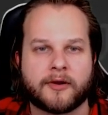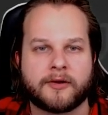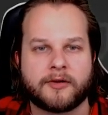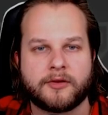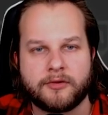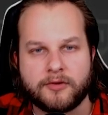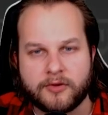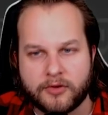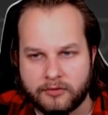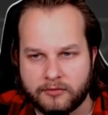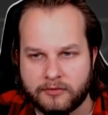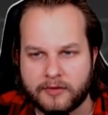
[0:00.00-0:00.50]
And
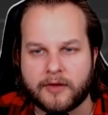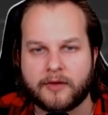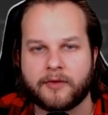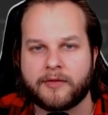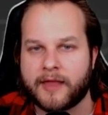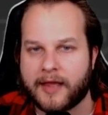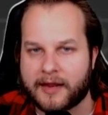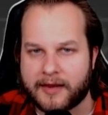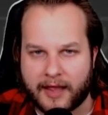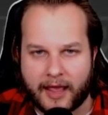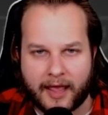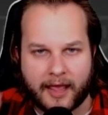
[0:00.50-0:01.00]
you do know
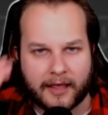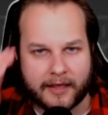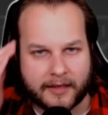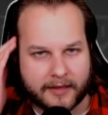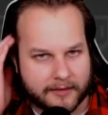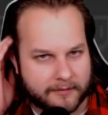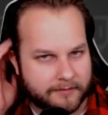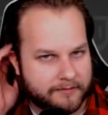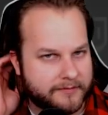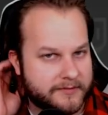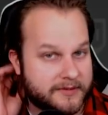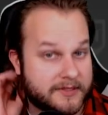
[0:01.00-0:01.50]
that
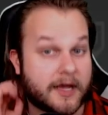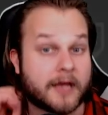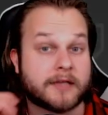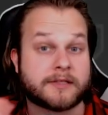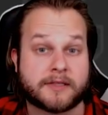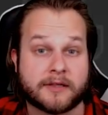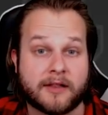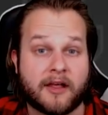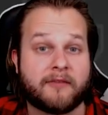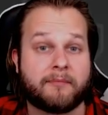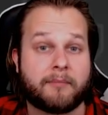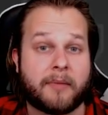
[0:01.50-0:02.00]
Hank
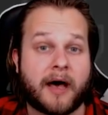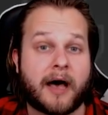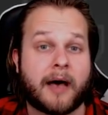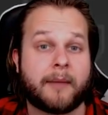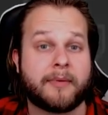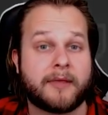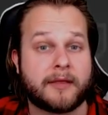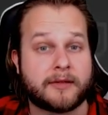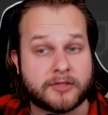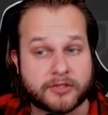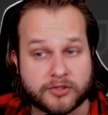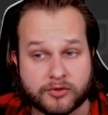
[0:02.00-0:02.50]
does love
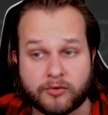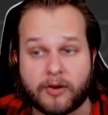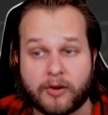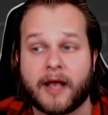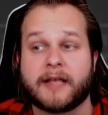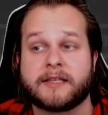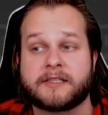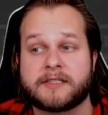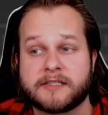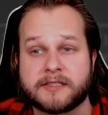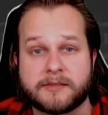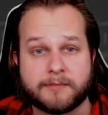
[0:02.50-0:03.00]
Bobby and
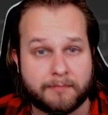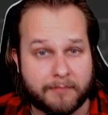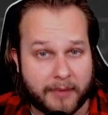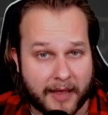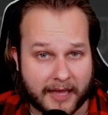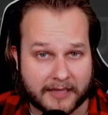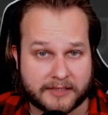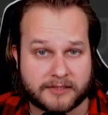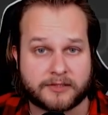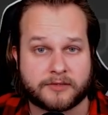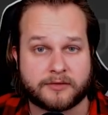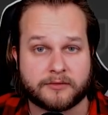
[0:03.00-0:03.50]
tries his
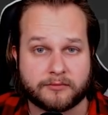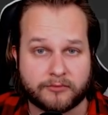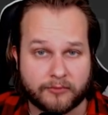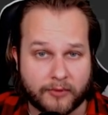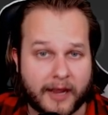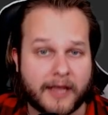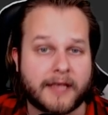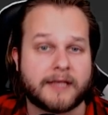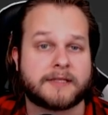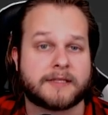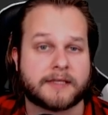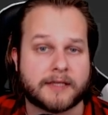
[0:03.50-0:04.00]
best to
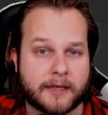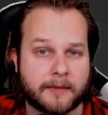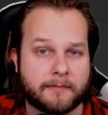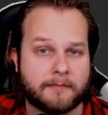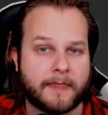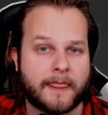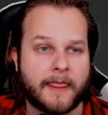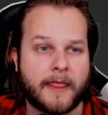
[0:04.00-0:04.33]
raise him.